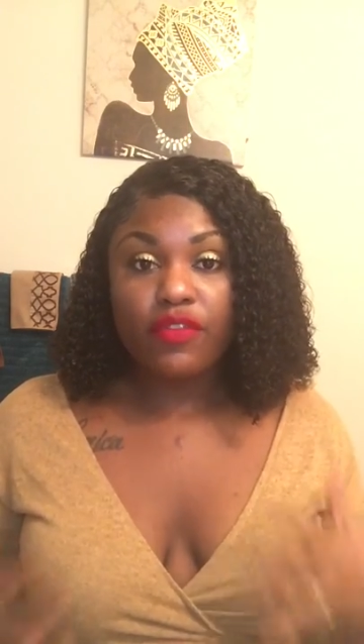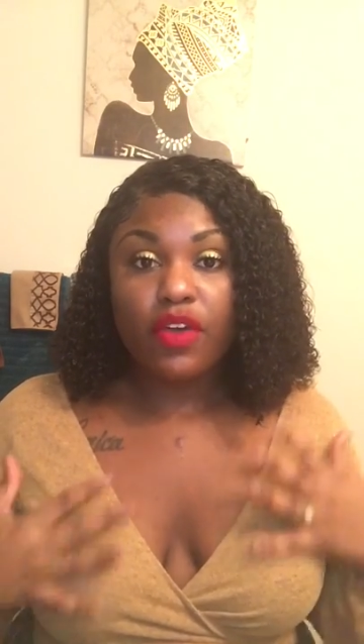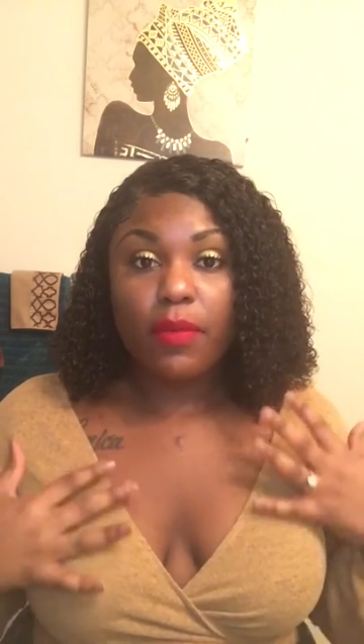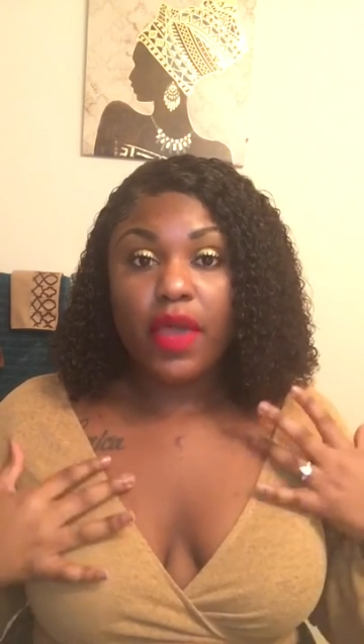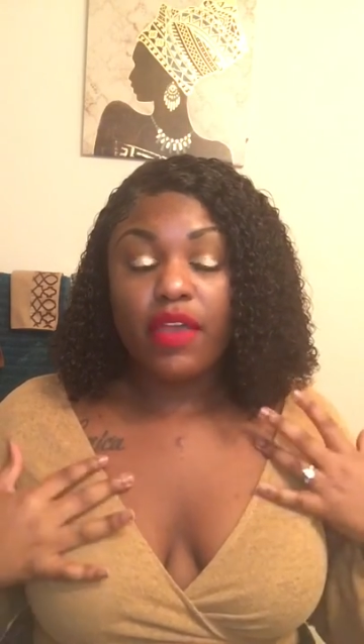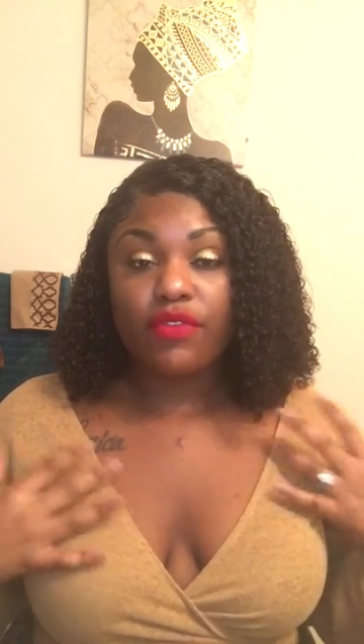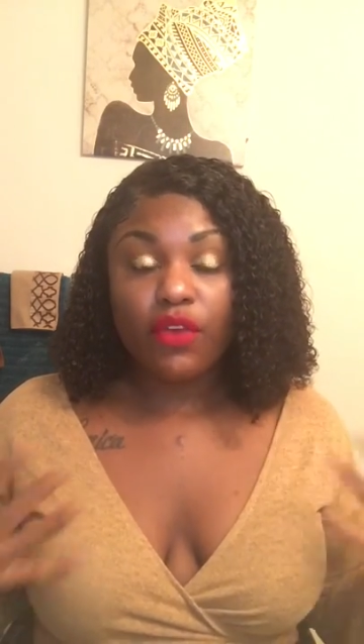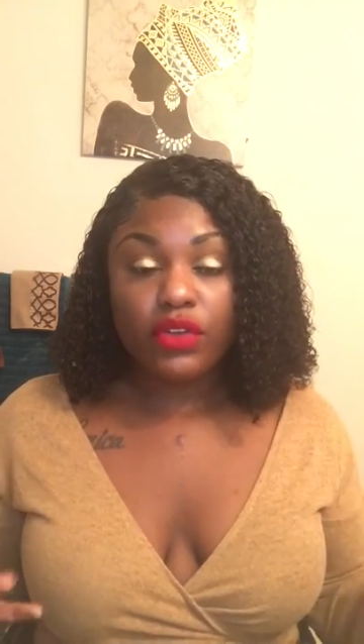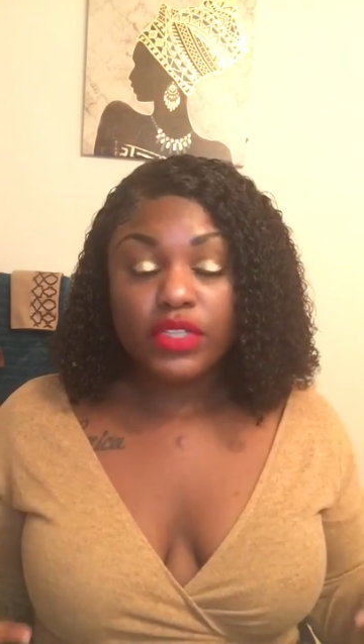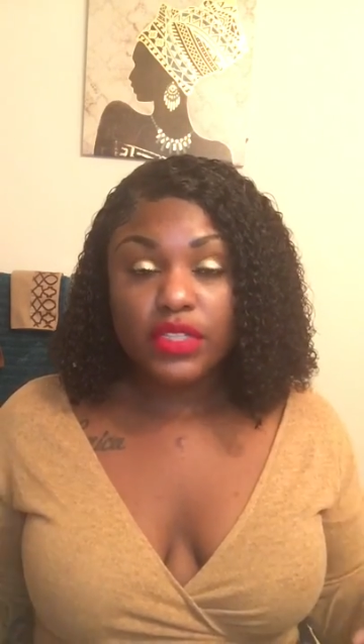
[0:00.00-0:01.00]
from a
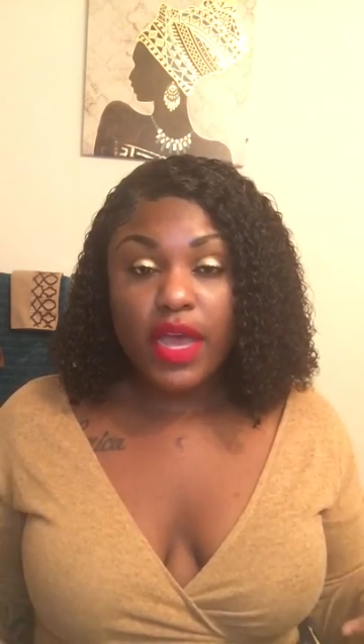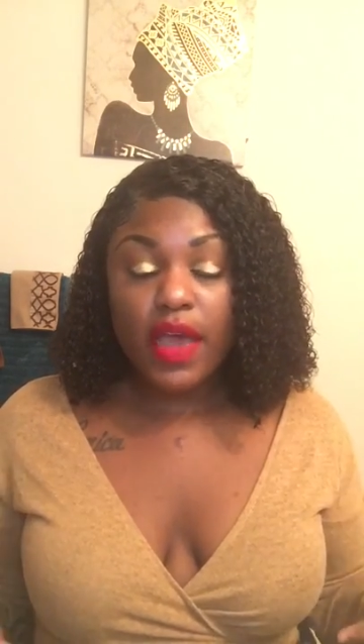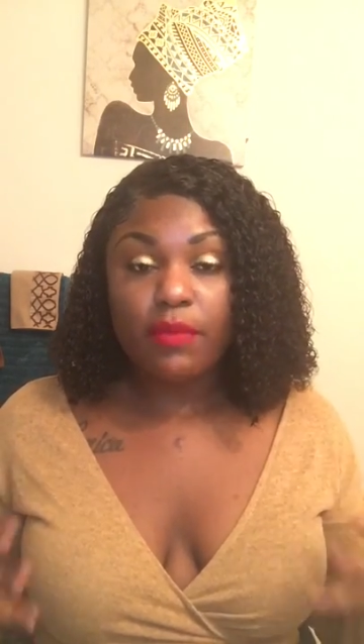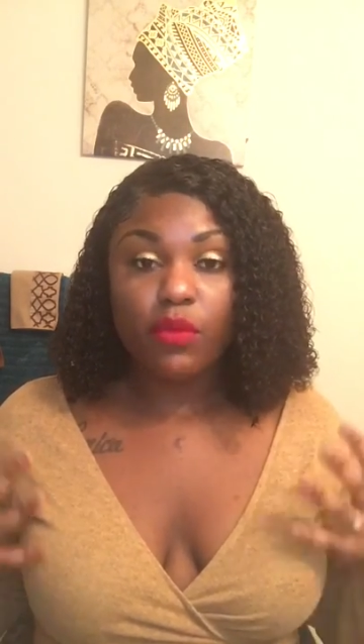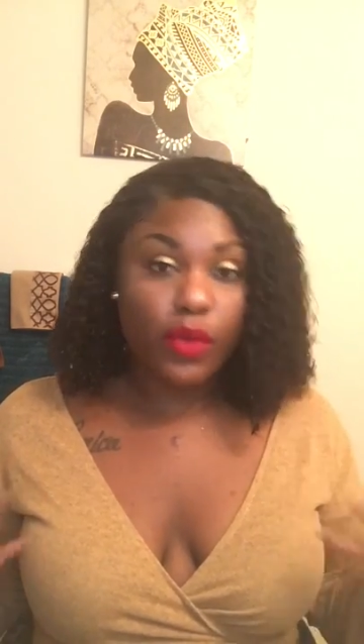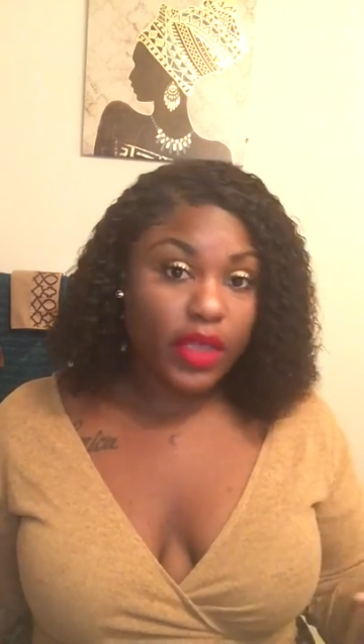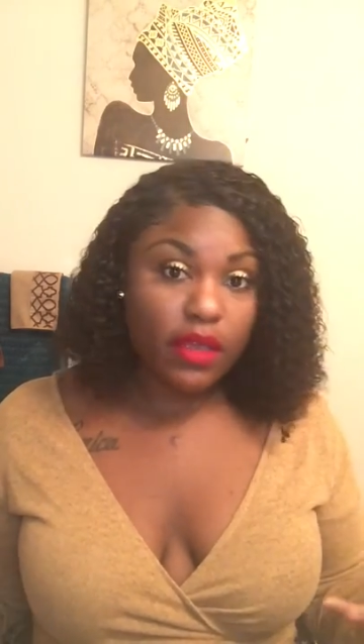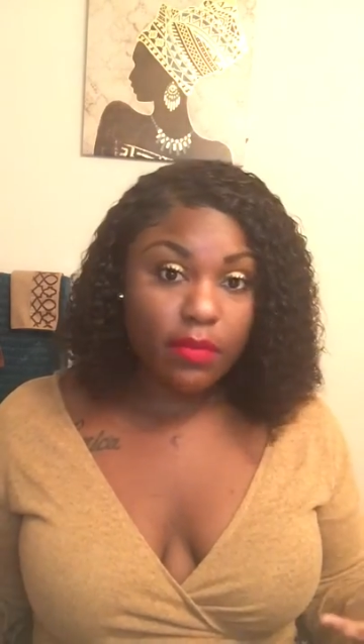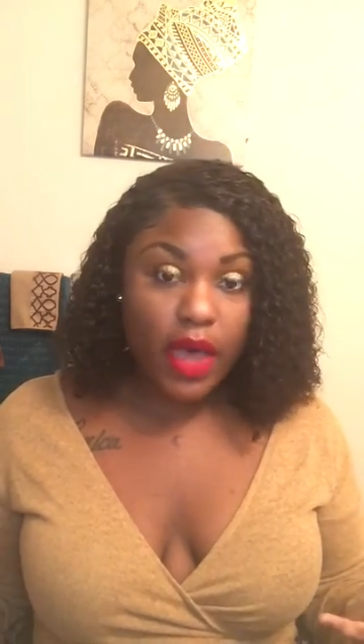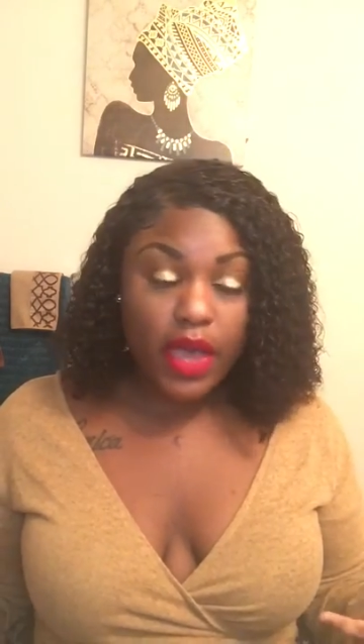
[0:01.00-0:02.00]
first time
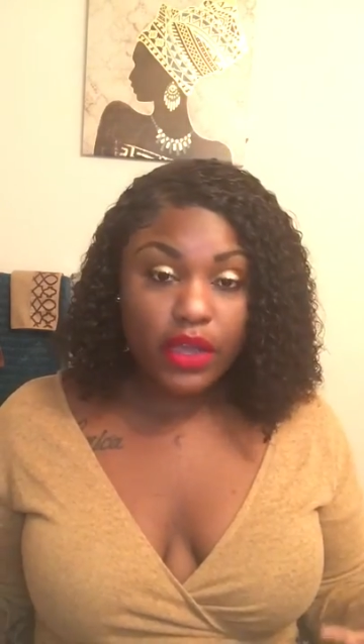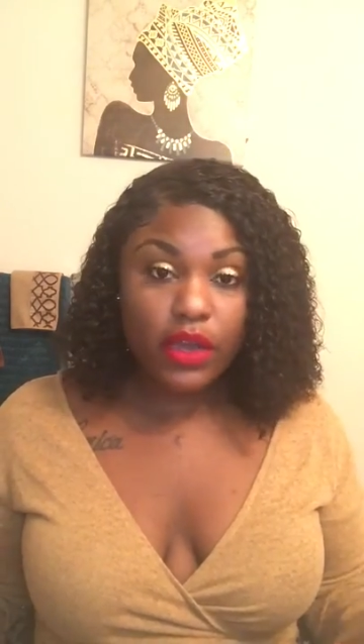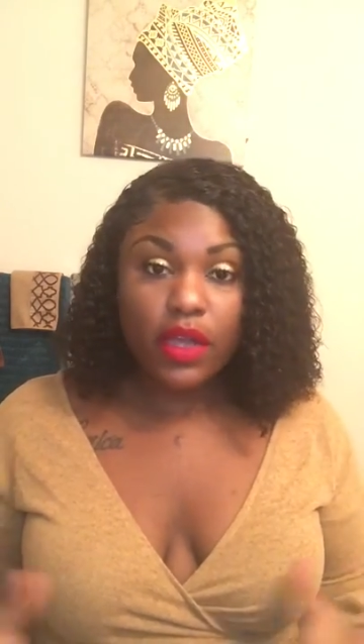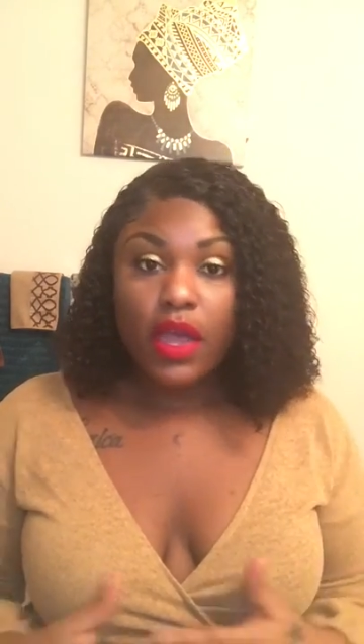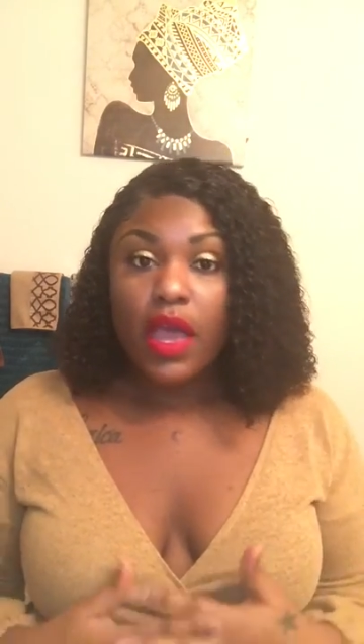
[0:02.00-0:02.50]
wig buyer.